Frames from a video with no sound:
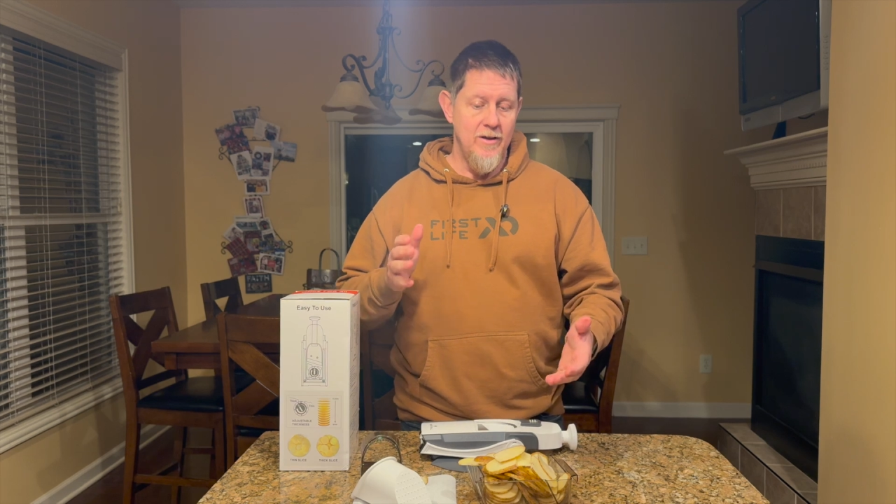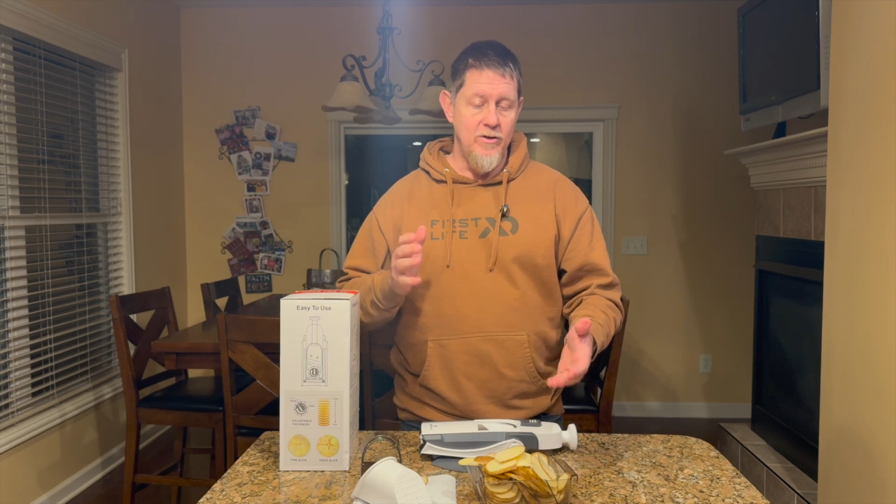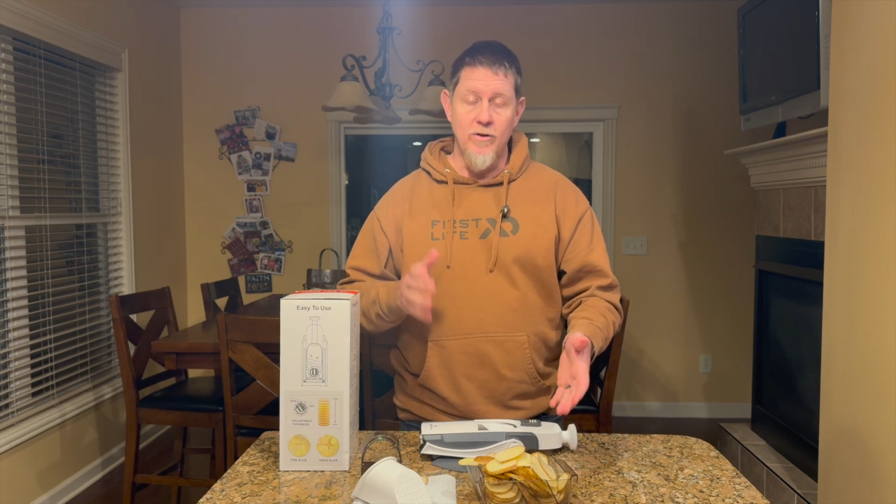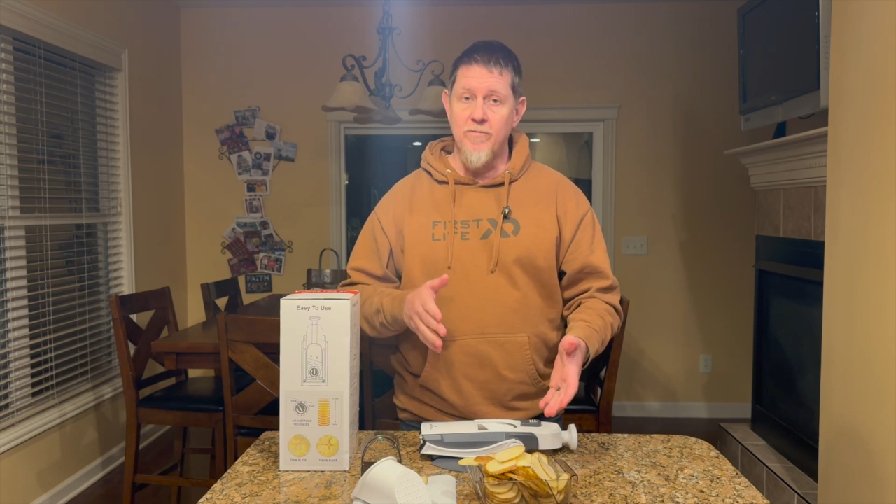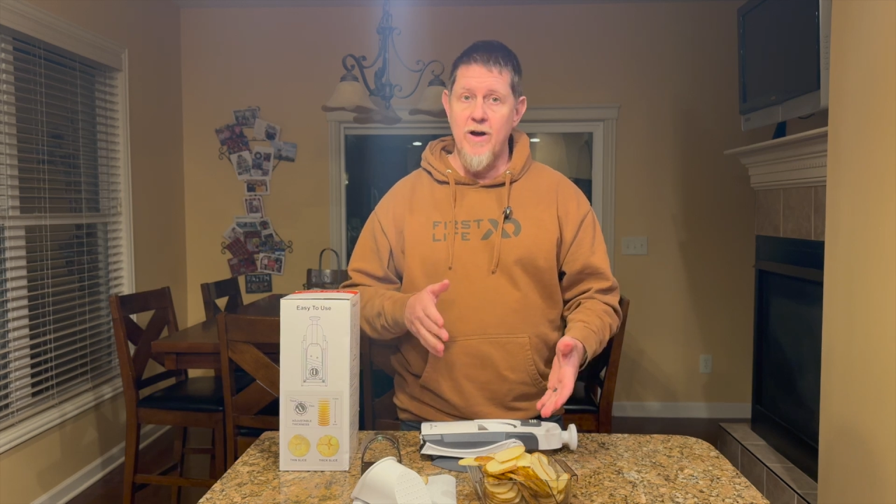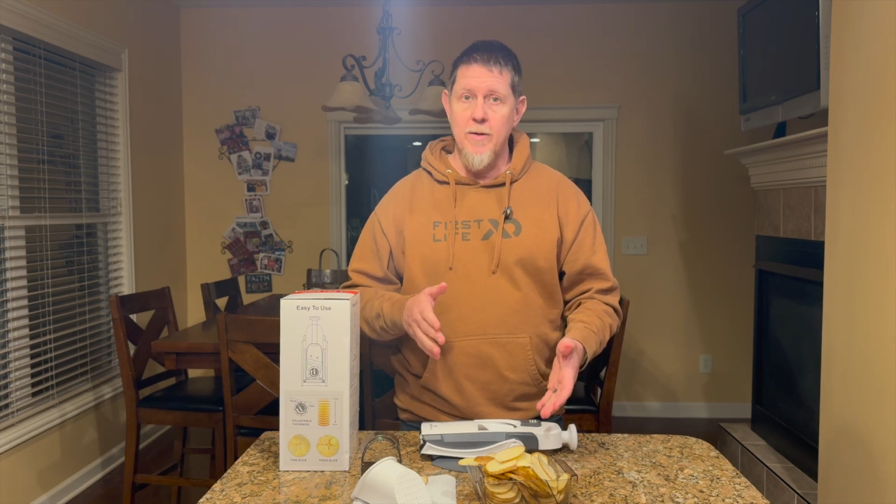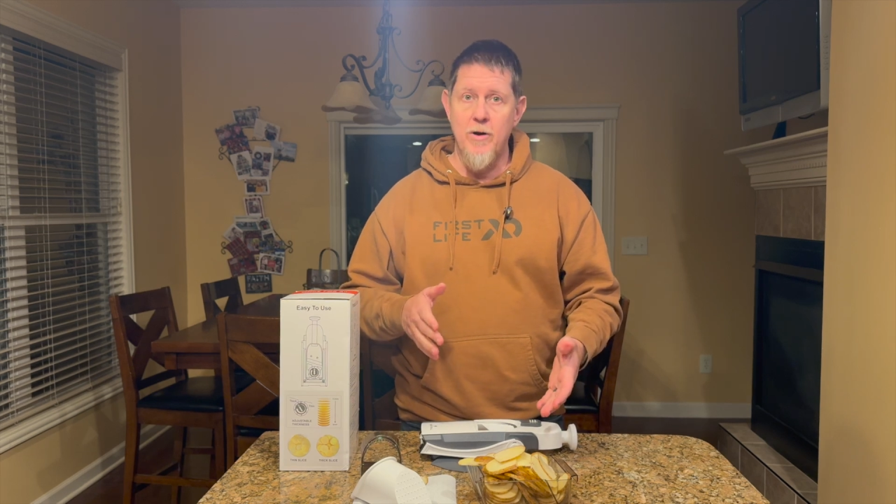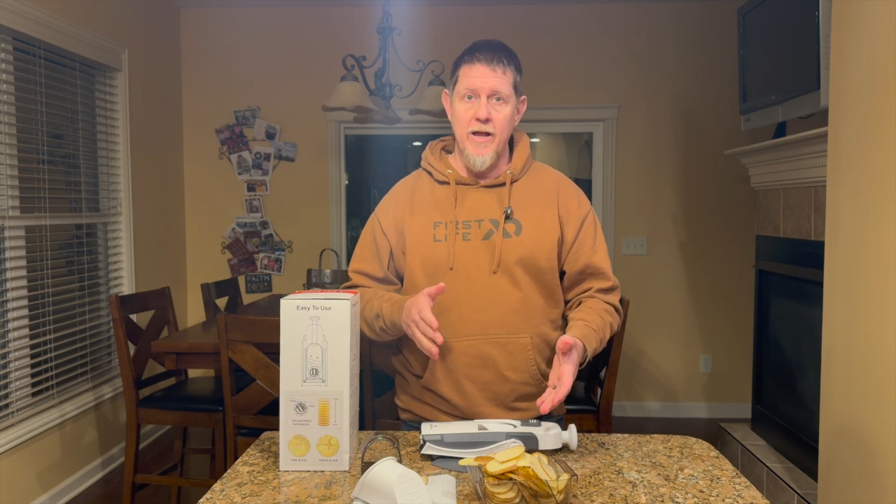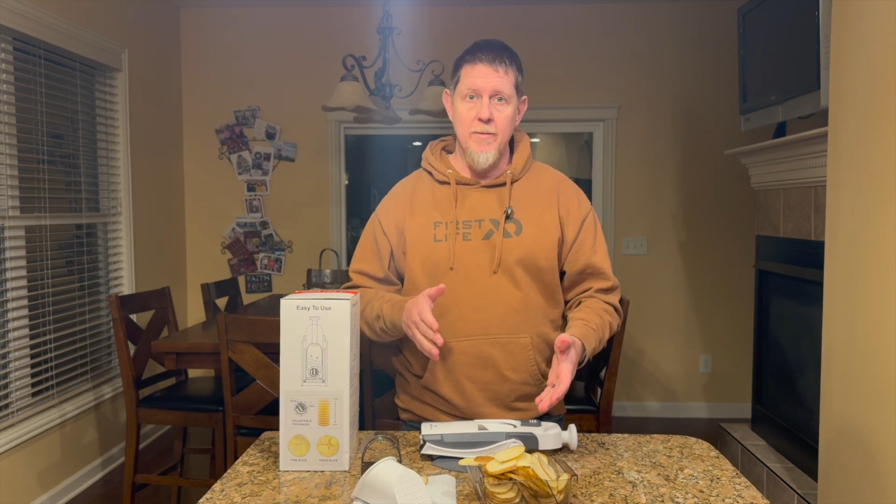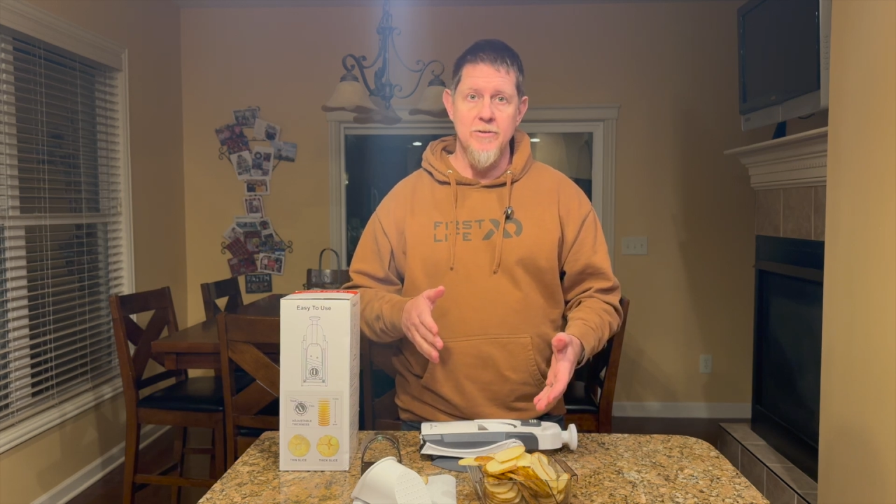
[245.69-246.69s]
you can find them
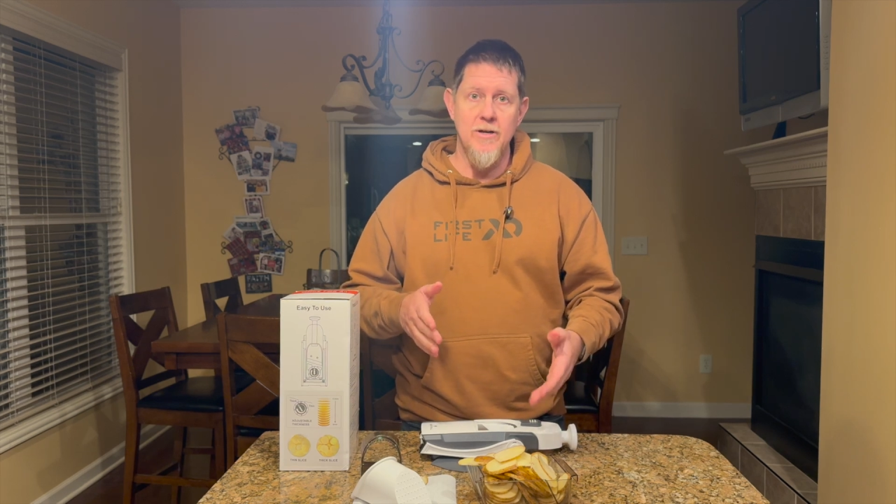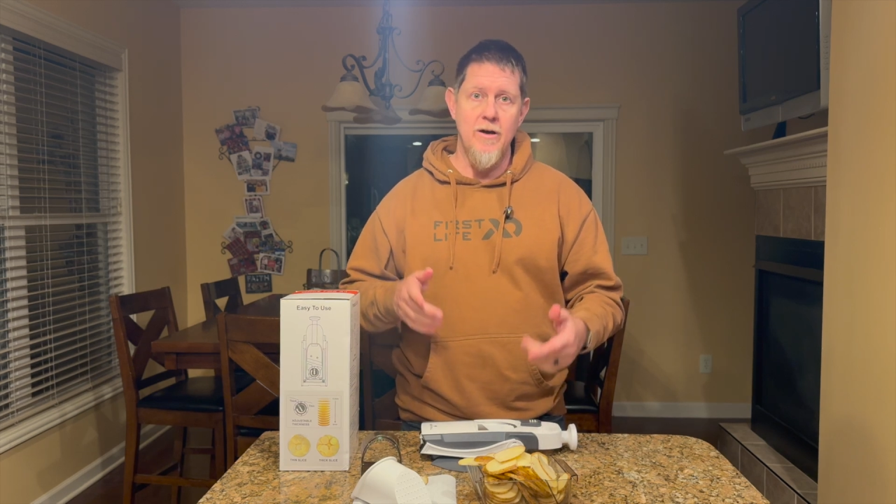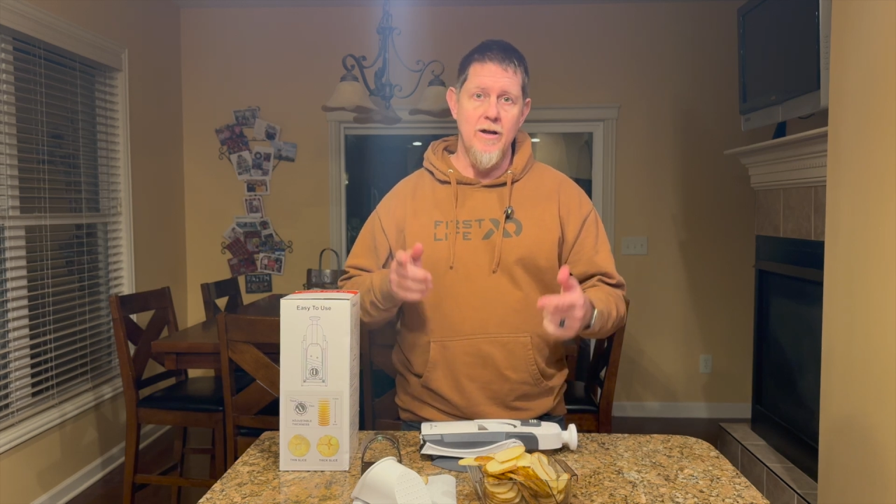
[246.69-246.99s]
on Amazon.